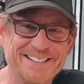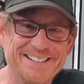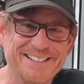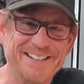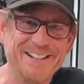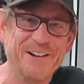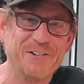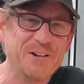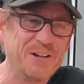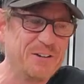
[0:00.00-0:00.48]

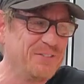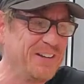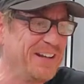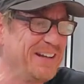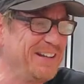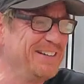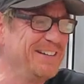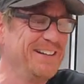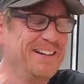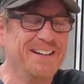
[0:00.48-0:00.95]
You know what I
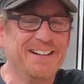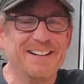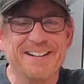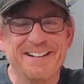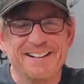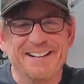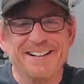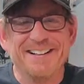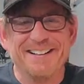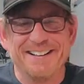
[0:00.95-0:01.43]
mean?
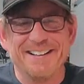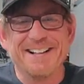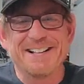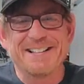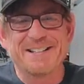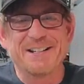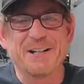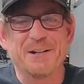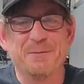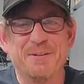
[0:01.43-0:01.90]

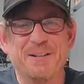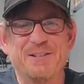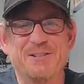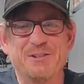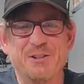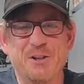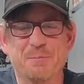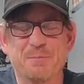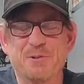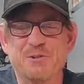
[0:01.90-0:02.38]
That's going to be
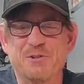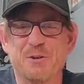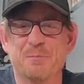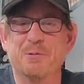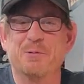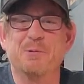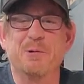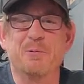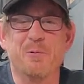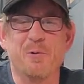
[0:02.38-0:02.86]
super,
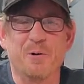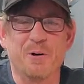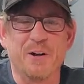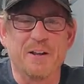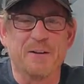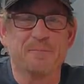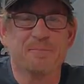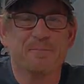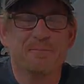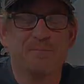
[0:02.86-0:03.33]
super
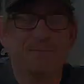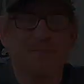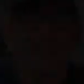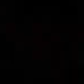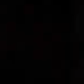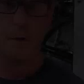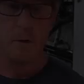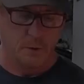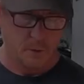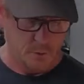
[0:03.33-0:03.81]
rewarding.
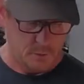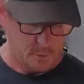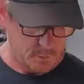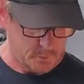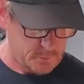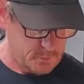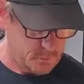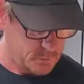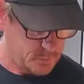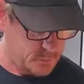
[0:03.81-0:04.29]

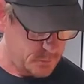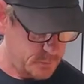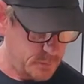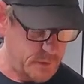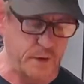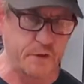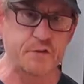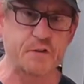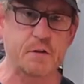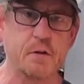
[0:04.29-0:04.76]

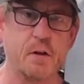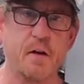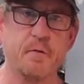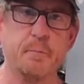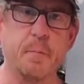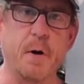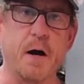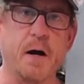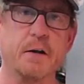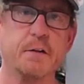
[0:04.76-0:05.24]
Here's the
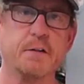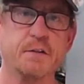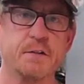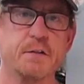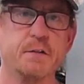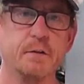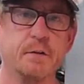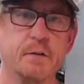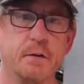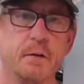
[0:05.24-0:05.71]
glove
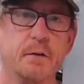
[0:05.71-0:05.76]
box.